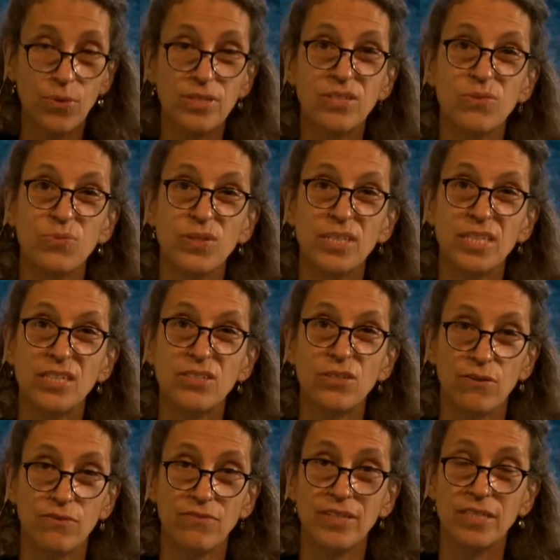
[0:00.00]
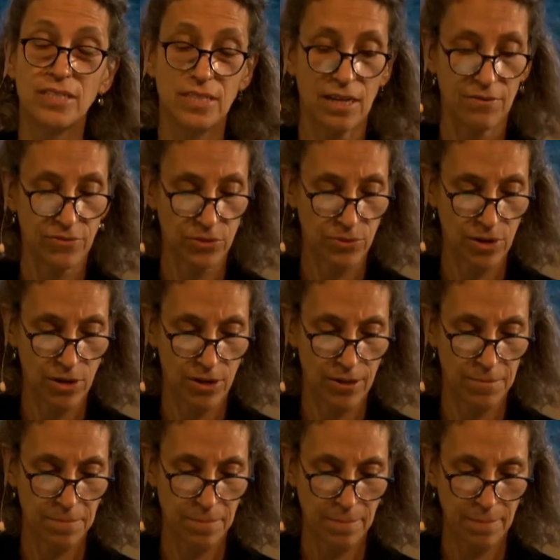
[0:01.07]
wasn't really so fixed after all.